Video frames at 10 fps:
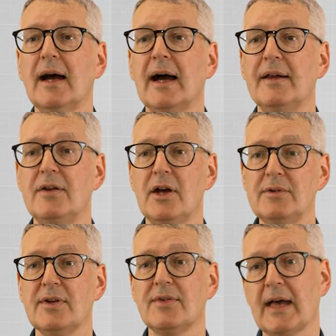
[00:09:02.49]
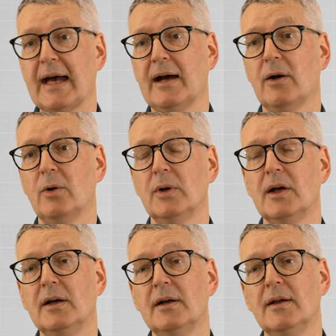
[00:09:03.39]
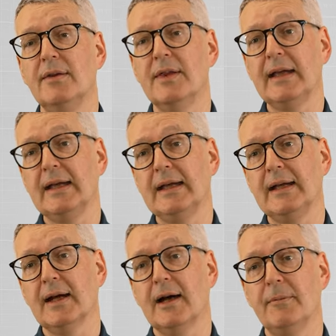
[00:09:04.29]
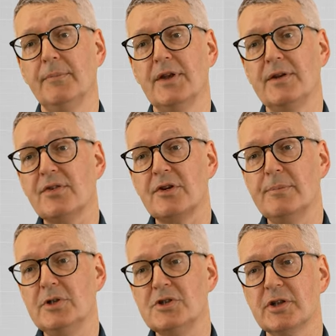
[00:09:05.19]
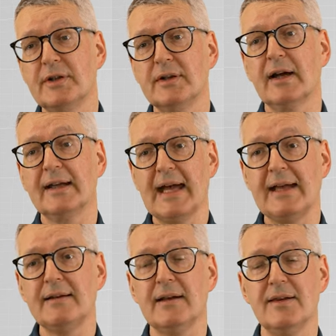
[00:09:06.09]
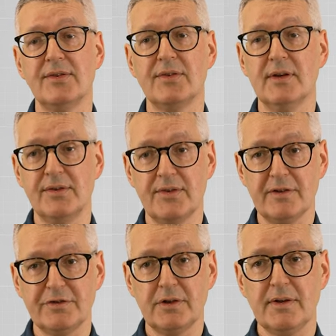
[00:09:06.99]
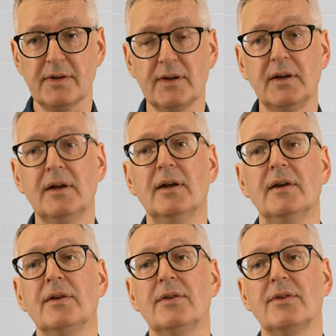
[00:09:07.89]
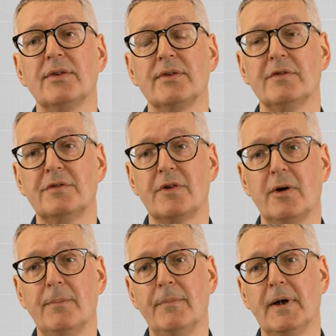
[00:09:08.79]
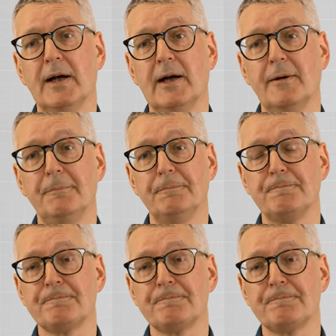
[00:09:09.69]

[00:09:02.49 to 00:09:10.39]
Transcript: And notice how the, um, the distribution again is, is different from um,